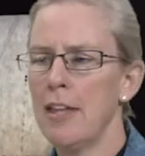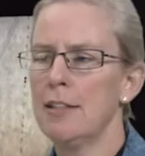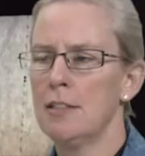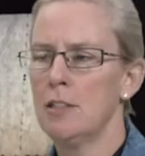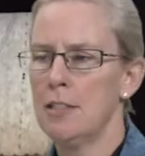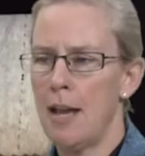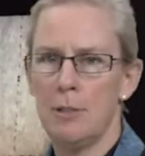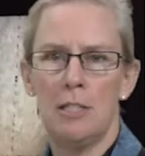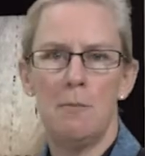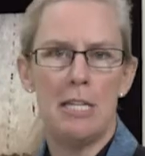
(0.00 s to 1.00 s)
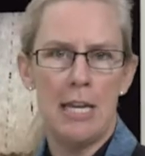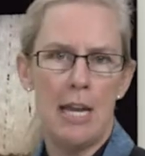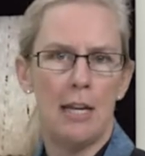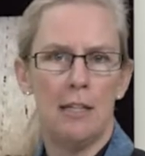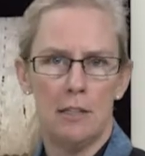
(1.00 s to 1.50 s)
that just happens to be
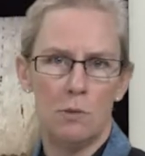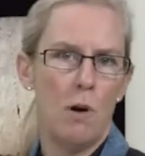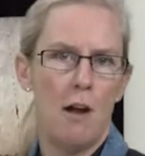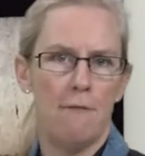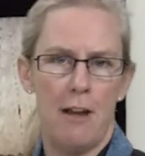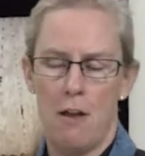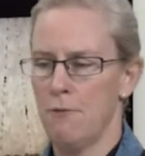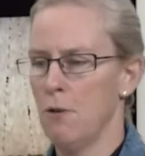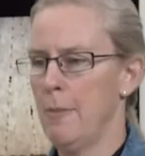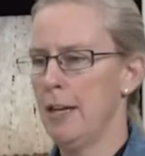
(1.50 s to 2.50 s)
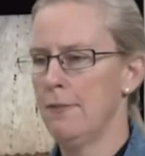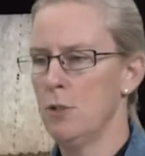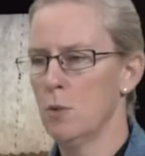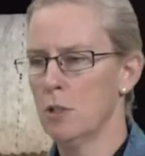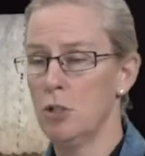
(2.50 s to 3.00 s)
Canon's raw file format. If
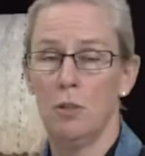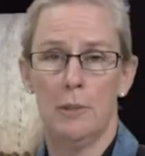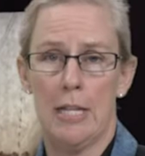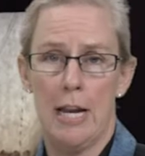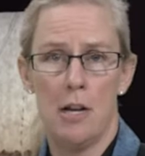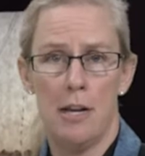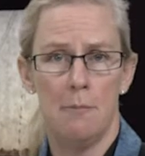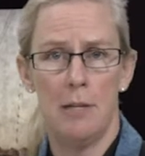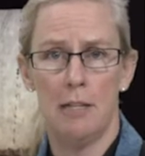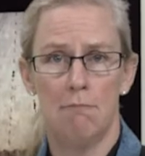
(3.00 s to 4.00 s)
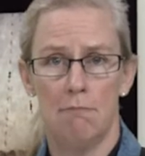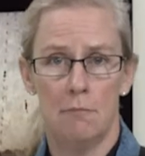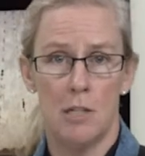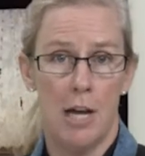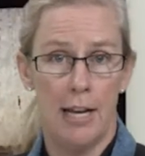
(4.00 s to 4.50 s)
you were shooting with Nikon, it'd be
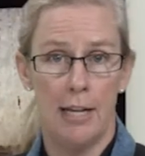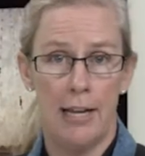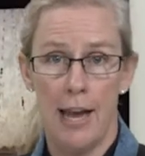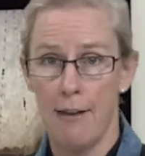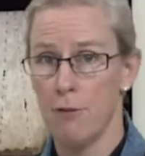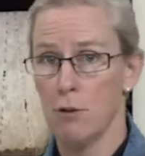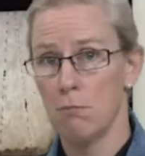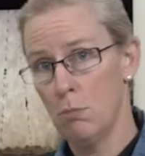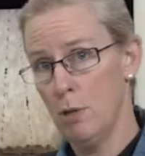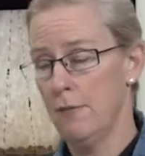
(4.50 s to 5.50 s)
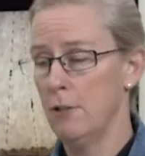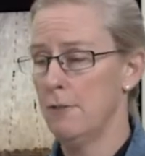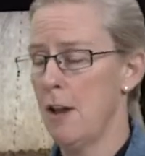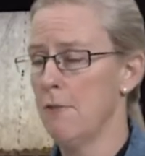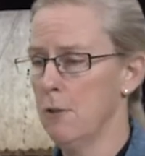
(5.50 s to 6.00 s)
.NEF or whatever the
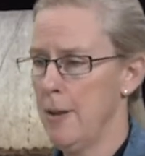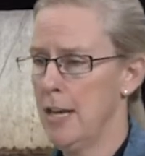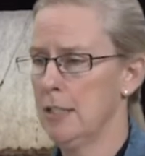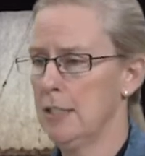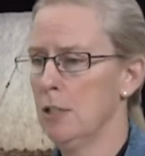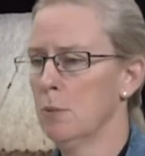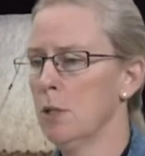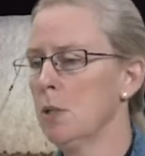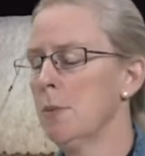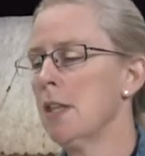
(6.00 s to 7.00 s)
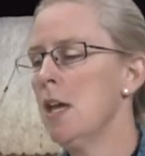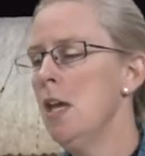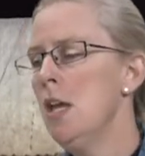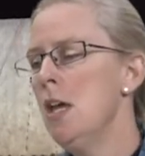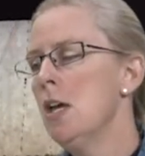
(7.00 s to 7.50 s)
file format is that you're working with.
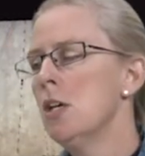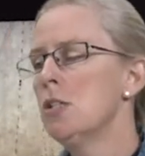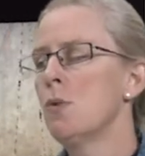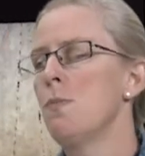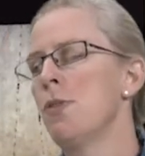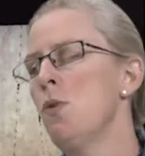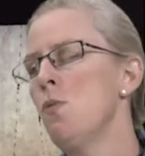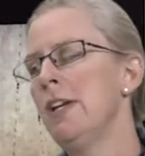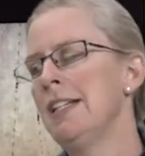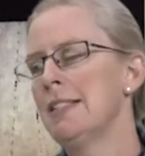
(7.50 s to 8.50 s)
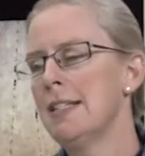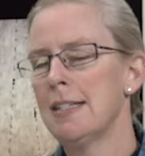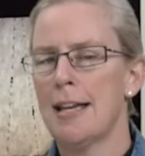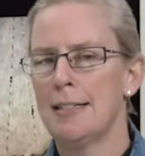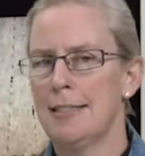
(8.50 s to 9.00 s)
So the reason that
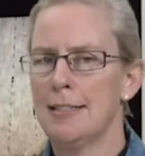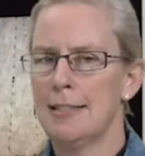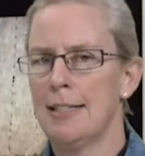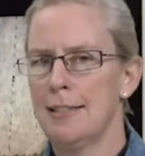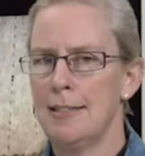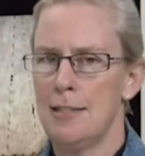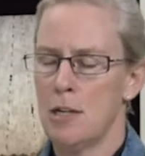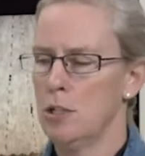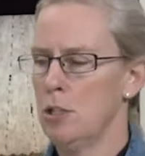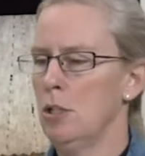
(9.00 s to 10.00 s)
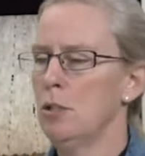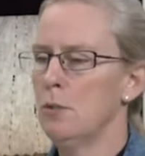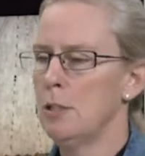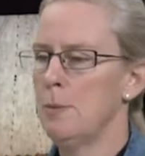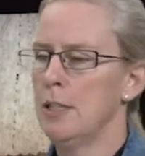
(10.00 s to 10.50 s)
that still says
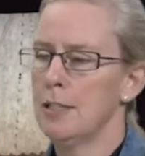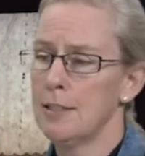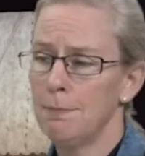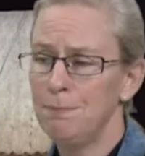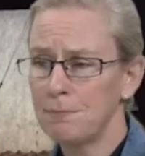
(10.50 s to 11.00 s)
CR2 is because